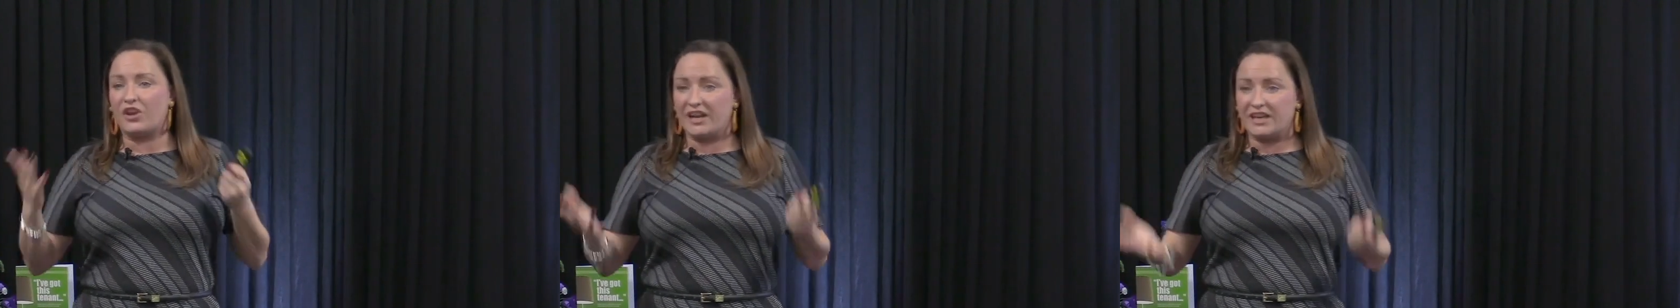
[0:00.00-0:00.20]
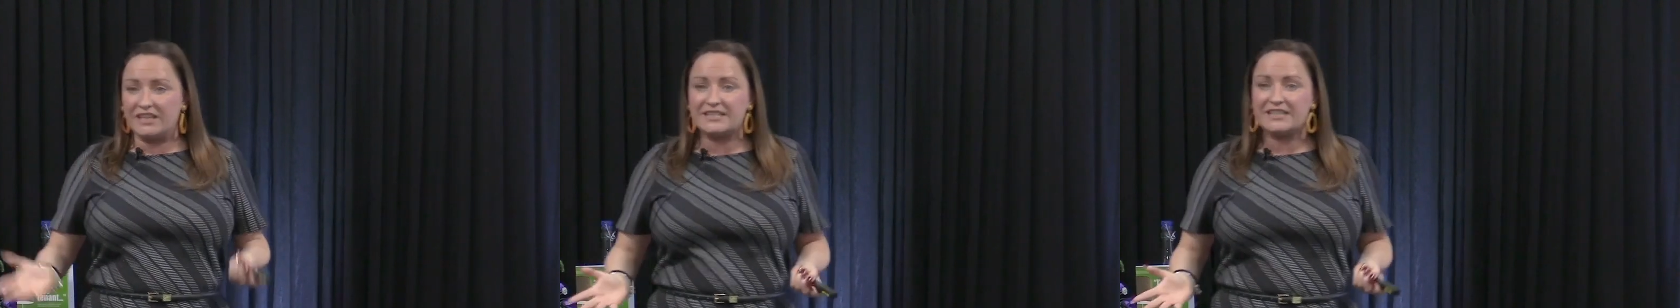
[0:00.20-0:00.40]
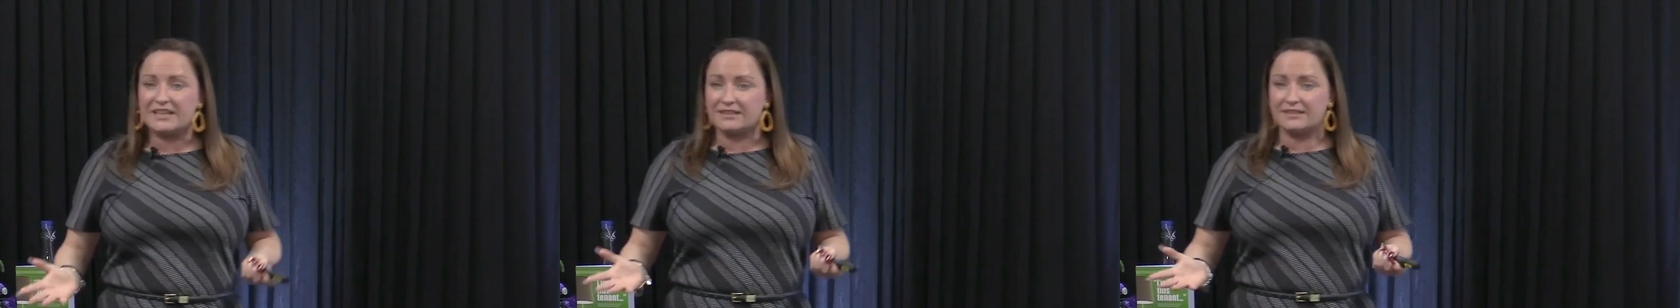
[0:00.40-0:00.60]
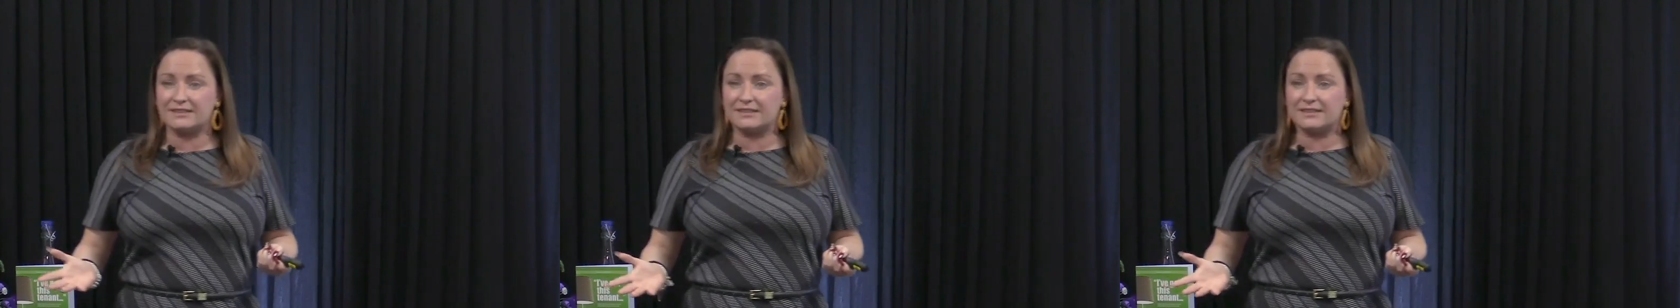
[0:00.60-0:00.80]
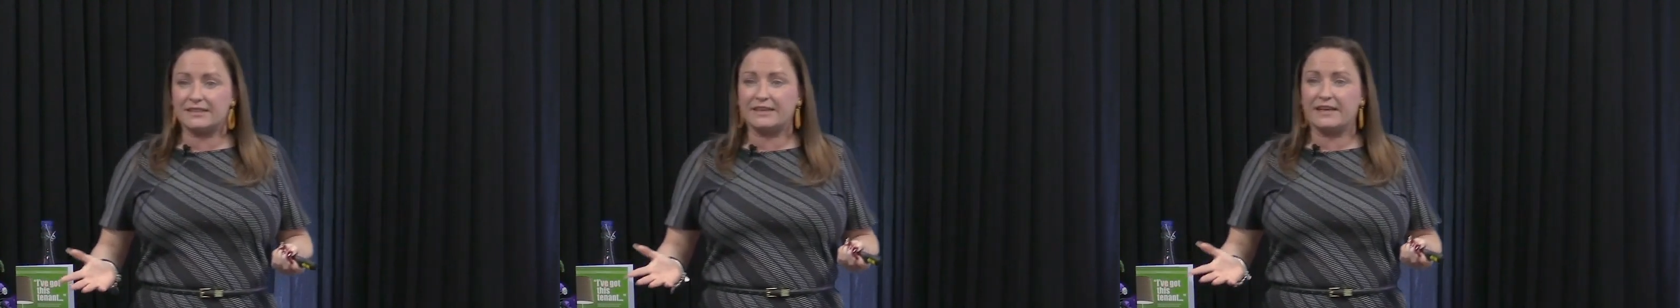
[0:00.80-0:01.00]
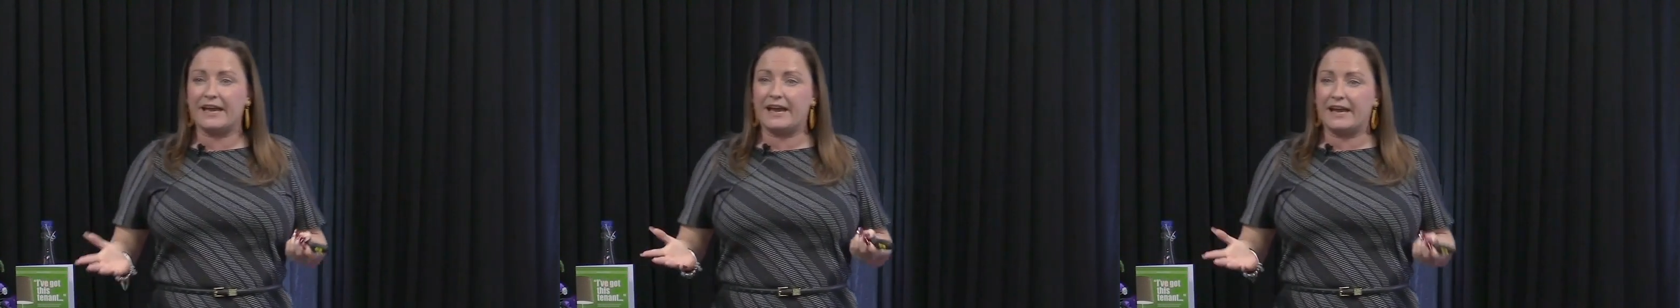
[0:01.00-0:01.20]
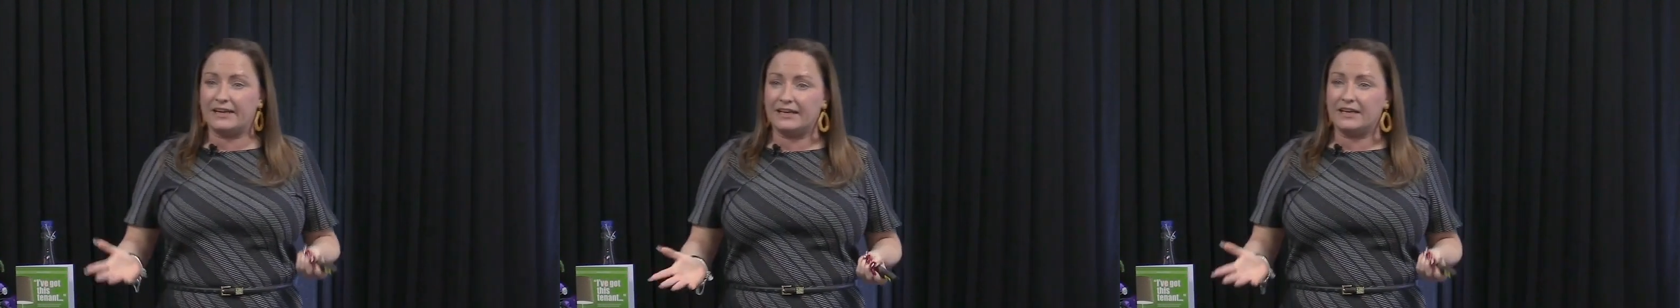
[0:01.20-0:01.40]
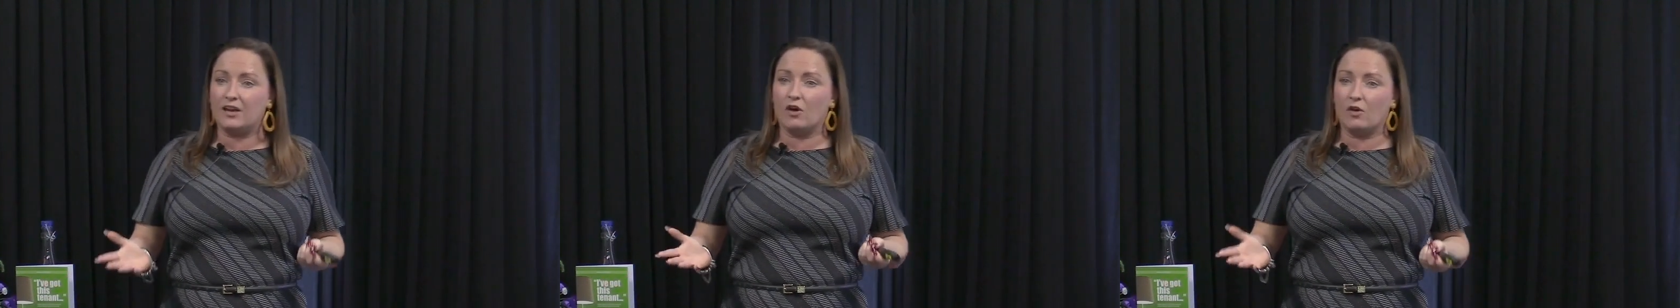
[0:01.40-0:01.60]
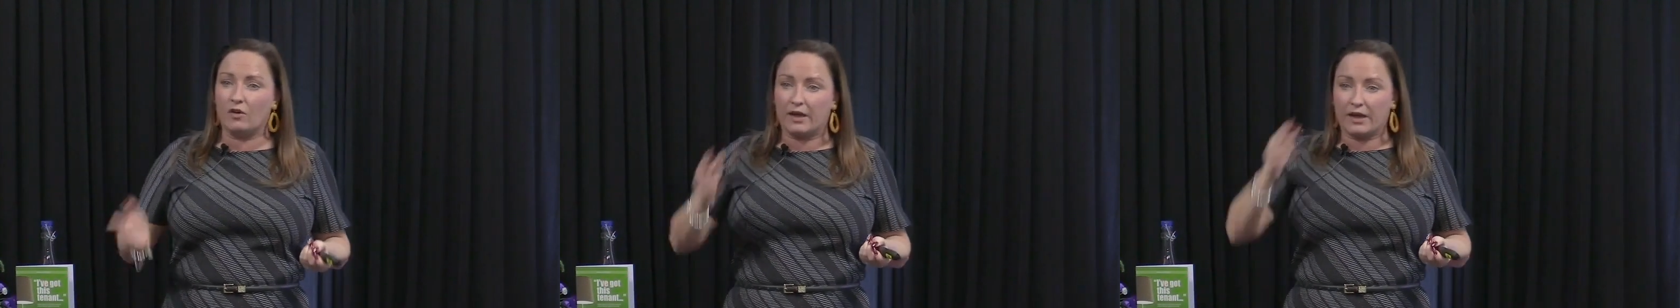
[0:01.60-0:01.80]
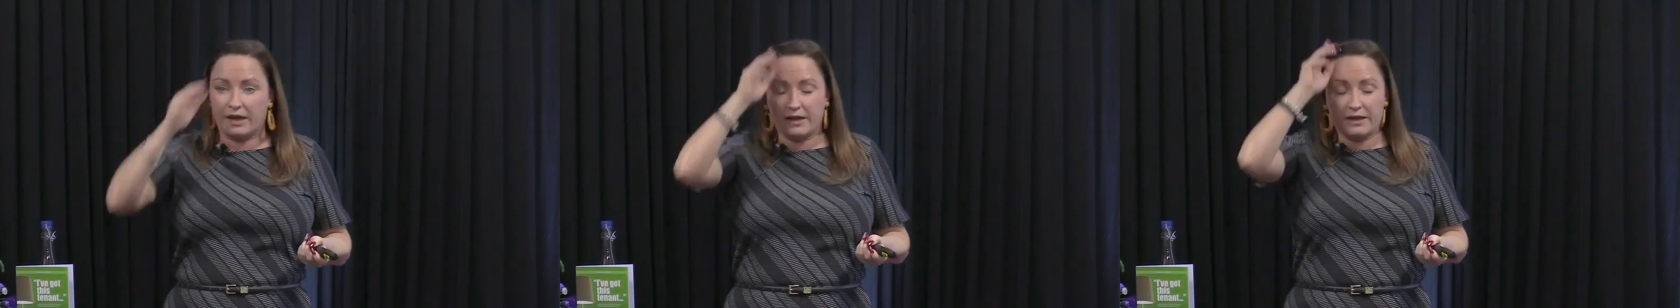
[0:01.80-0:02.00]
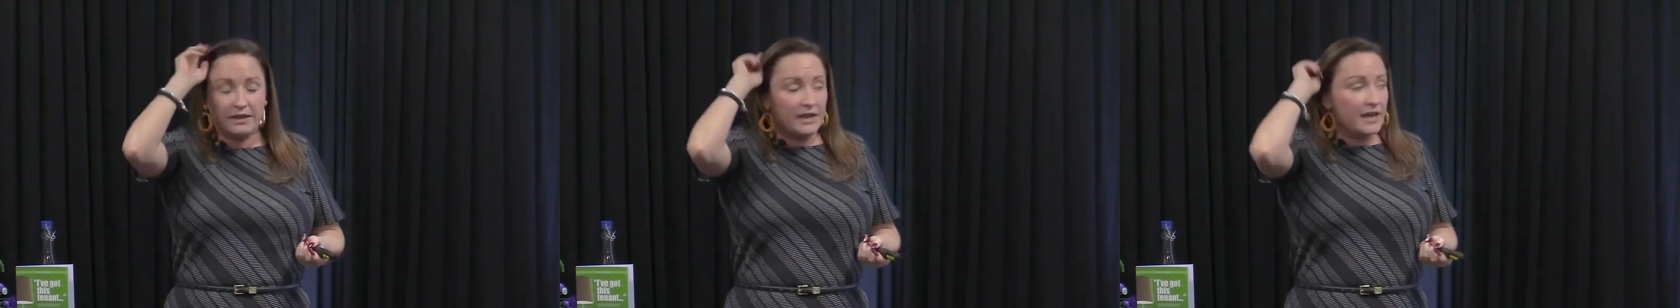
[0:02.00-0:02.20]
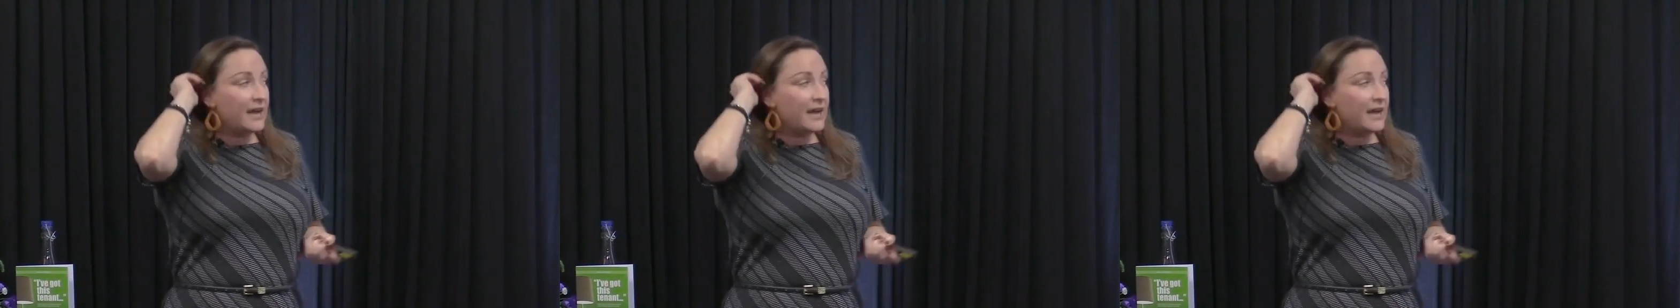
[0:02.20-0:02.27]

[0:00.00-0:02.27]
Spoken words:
on any tenancy any longer.